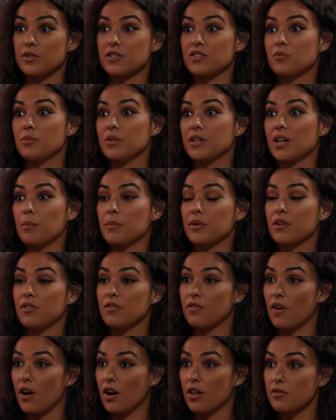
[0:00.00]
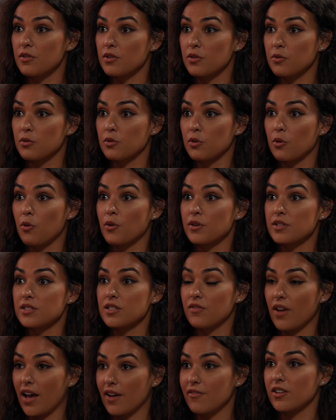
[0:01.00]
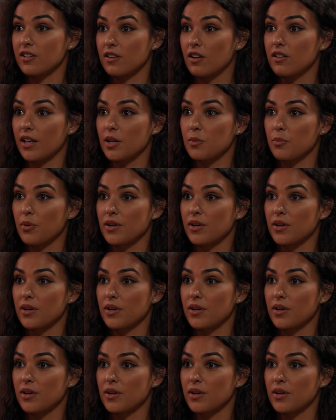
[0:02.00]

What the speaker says: course of becoming a father, and through the course of having an online